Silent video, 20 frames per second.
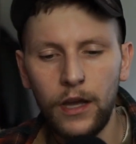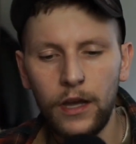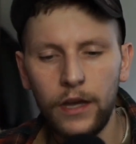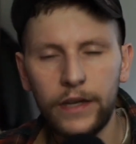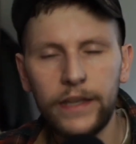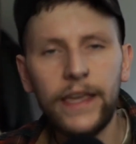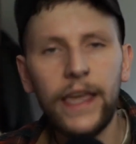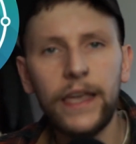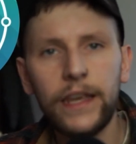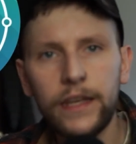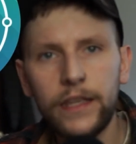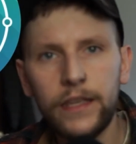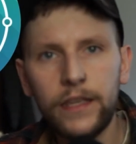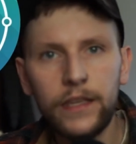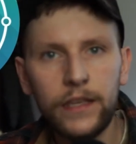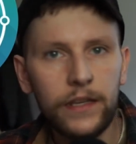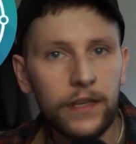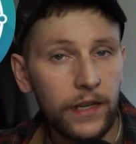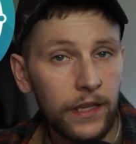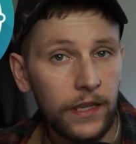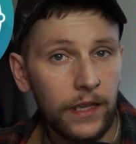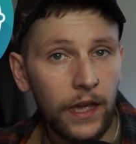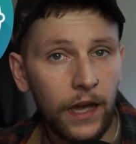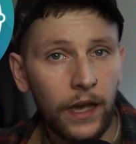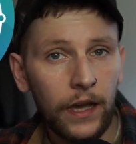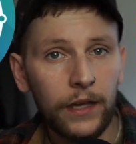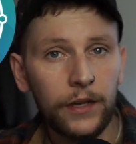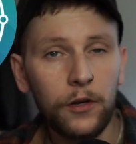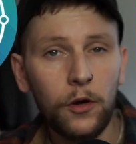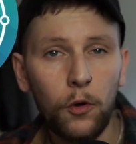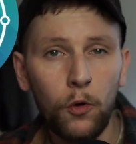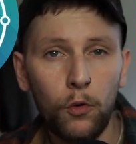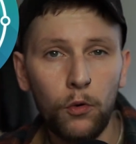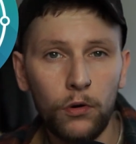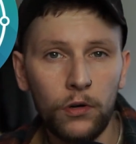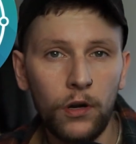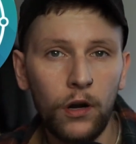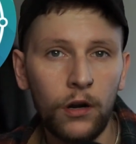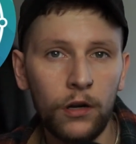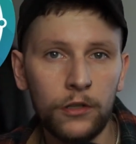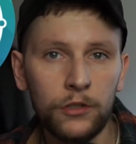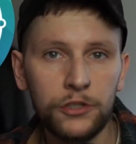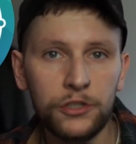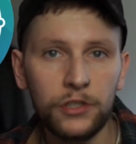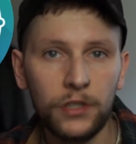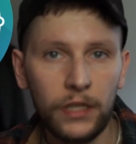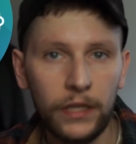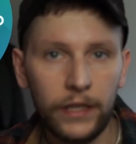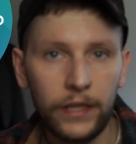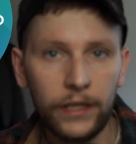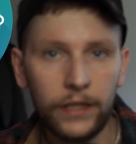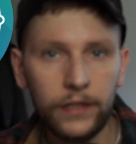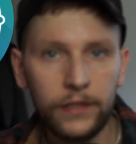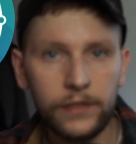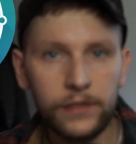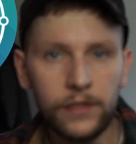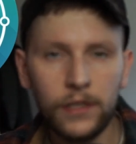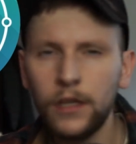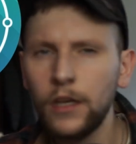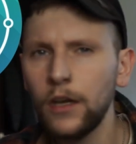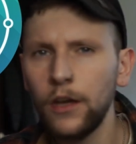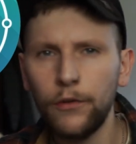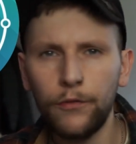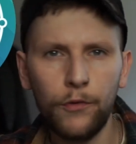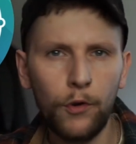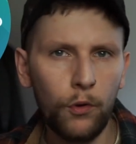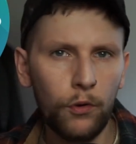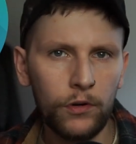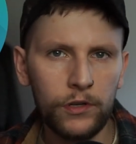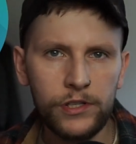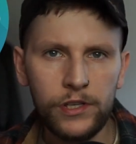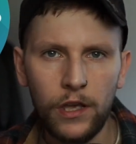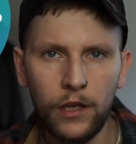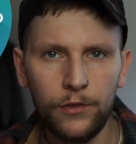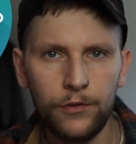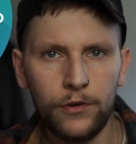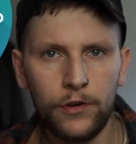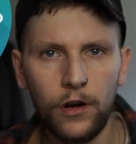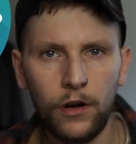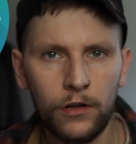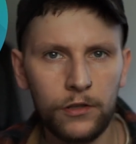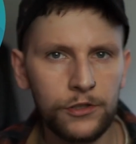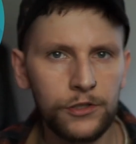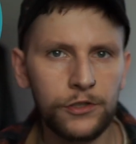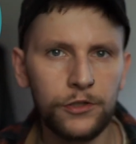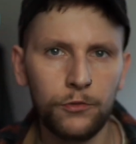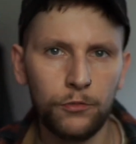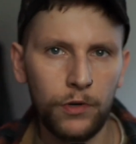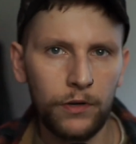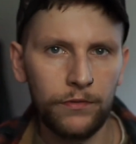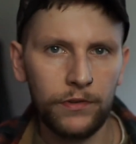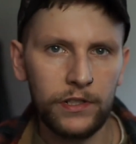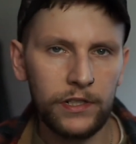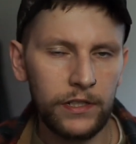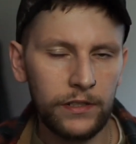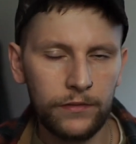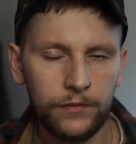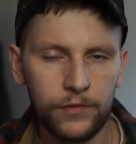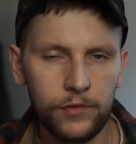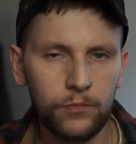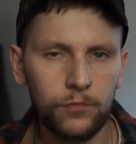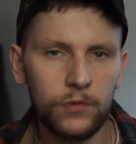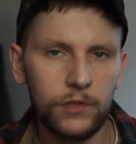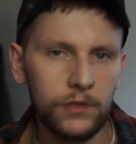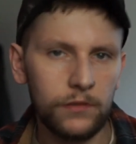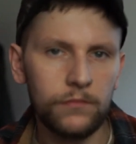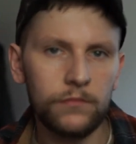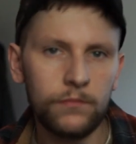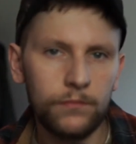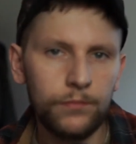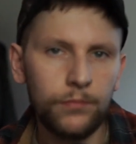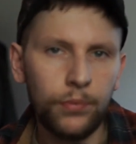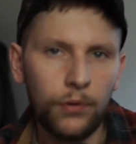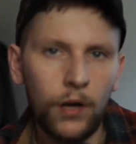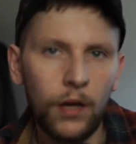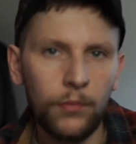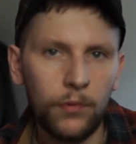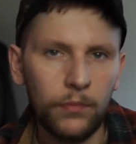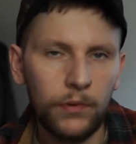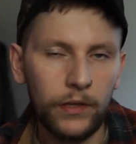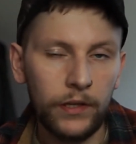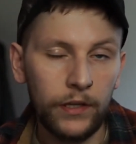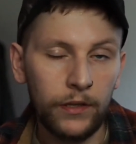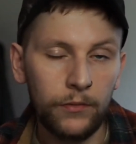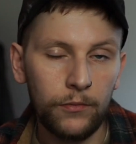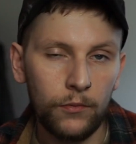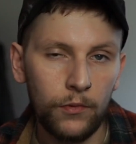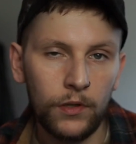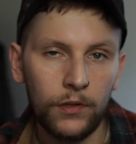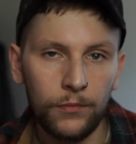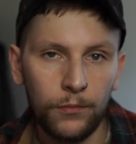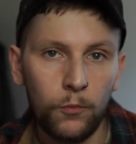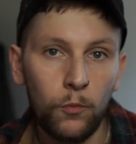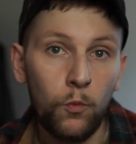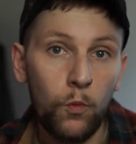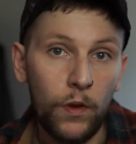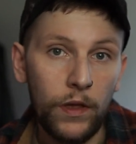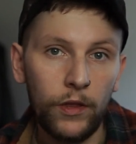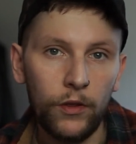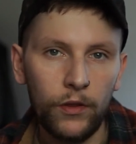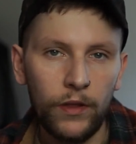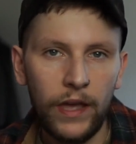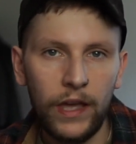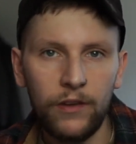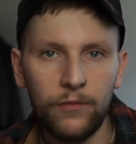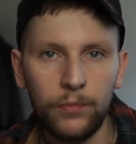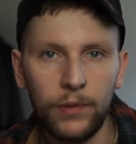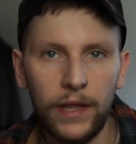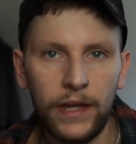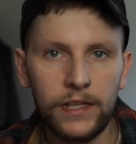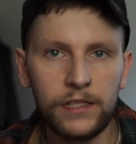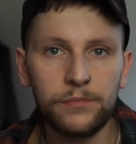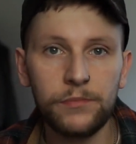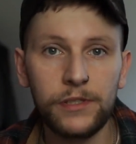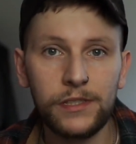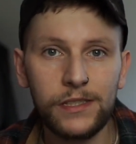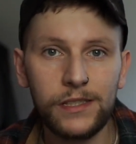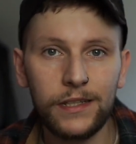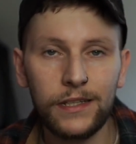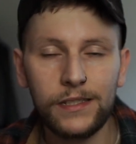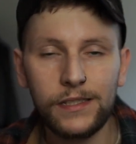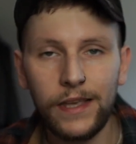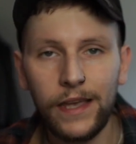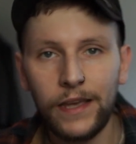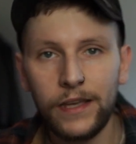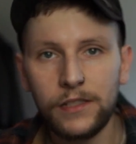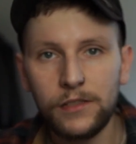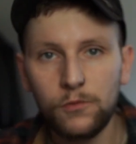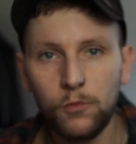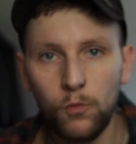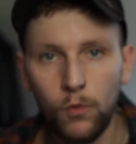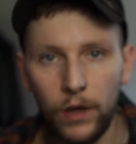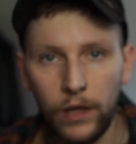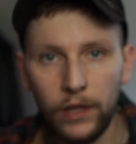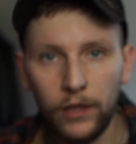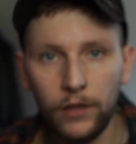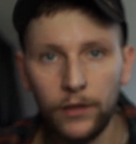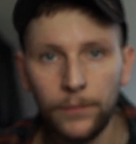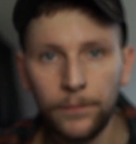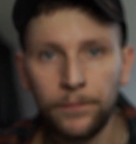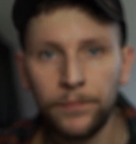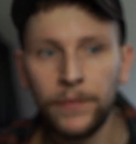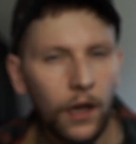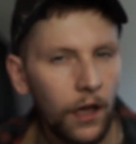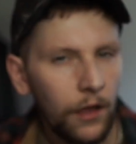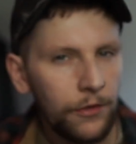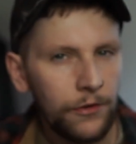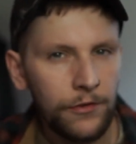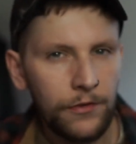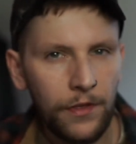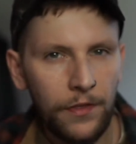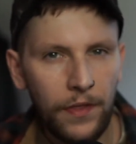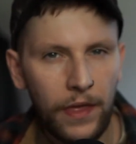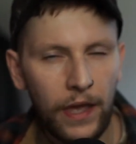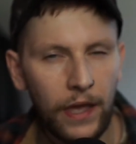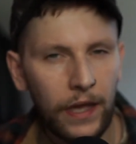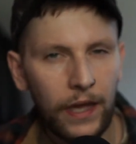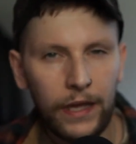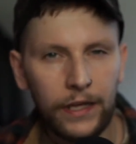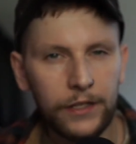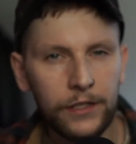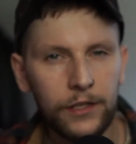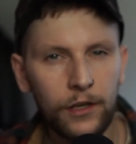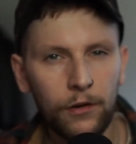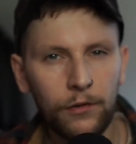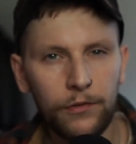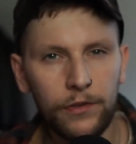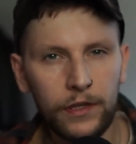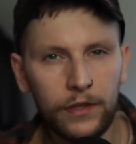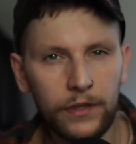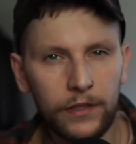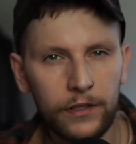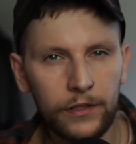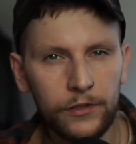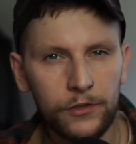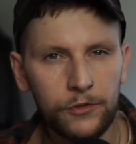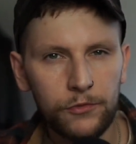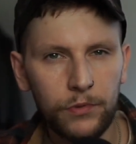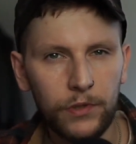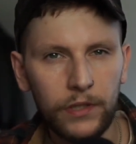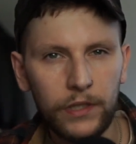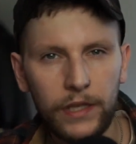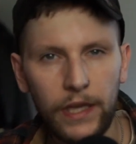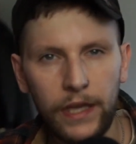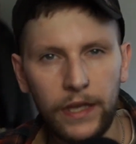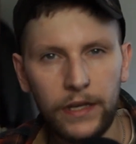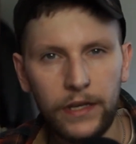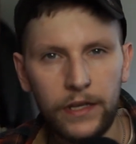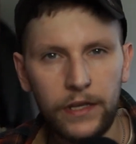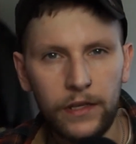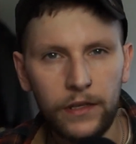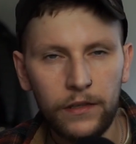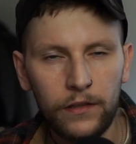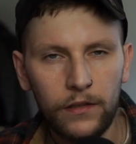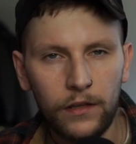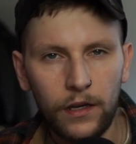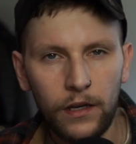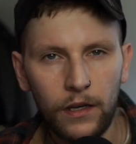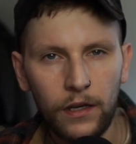KDE Neon or Arch Linux. Of course, other Arch derivatives would probably will have Plasma 6 as well. Other than that, I don't think there's really any